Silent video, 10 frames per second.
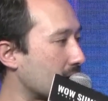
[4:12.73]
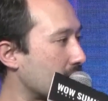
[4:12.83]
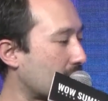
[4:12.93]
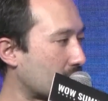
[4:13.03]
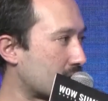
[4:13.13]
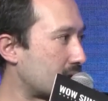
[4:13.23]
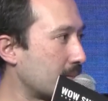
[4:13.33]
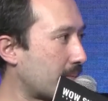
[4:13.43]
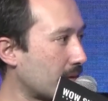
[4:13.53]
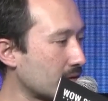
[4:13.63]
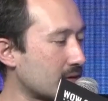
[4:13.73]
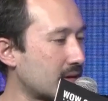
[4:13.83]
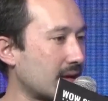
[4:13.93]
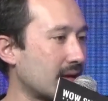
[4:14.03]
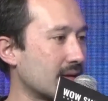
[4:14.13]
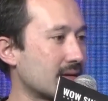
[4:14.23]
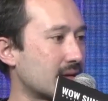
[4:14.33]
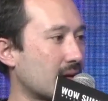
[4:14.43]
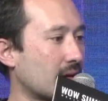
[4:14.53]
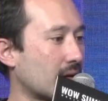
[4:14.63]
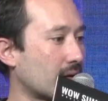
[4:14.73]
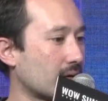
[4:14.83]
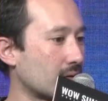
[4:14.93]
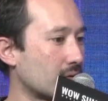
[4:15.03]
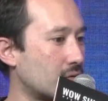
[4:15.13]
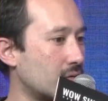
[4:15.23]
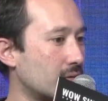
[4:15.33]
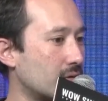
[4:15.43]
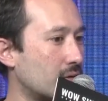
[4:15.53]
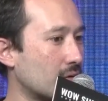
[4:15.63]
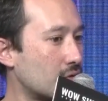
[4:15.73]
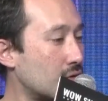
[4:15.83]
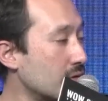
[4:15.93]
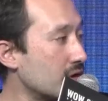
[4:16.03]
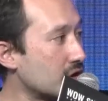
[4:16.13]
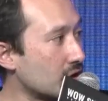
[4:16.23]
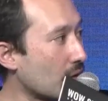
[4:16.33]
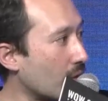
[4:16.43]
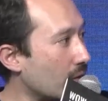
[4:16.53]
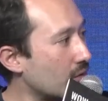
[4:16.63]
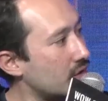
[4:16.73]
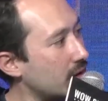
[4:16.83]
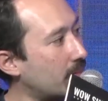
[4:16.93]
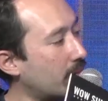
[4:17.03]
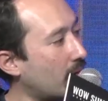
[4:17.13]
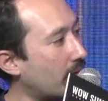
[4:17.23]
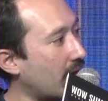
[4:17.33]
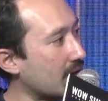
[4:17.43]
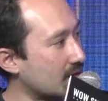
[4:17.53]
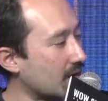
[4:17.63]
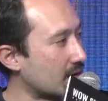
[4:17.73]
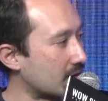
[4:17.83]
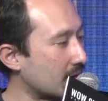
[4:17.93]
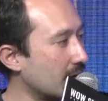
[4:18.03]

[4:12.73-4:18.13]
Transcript: The simplest is the true digital ownership of assets,